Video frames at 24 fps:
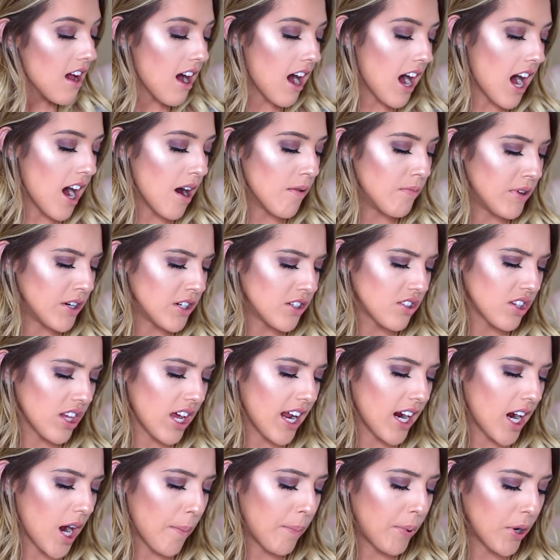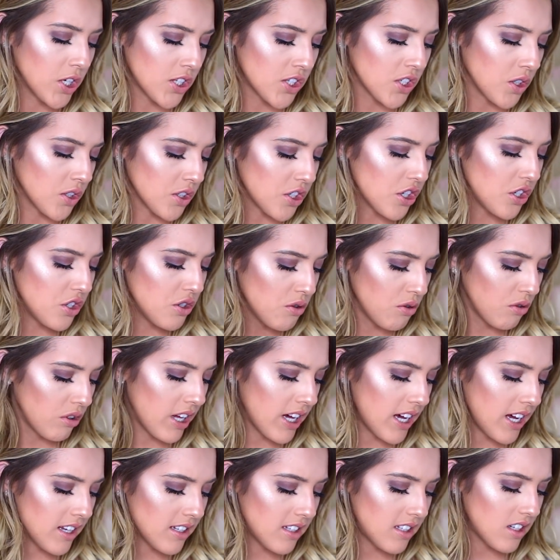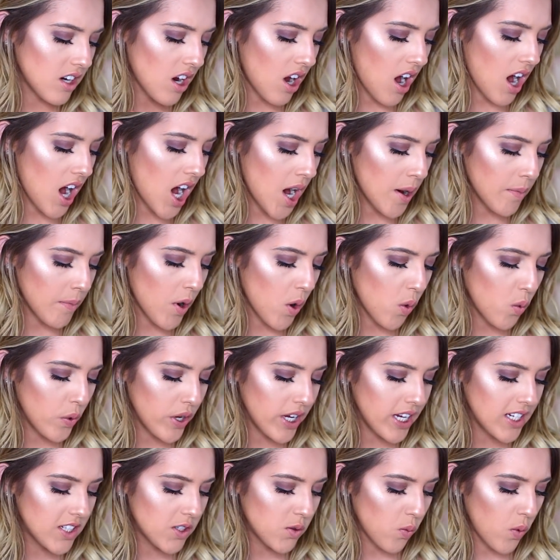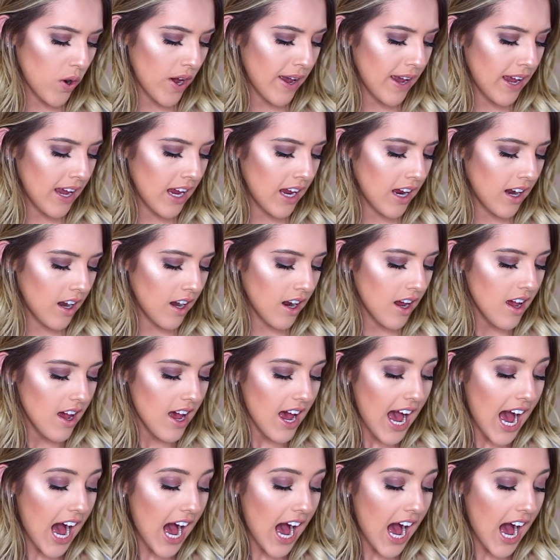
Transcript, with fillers: Um, there's like a personal to-do list, um, a week's win,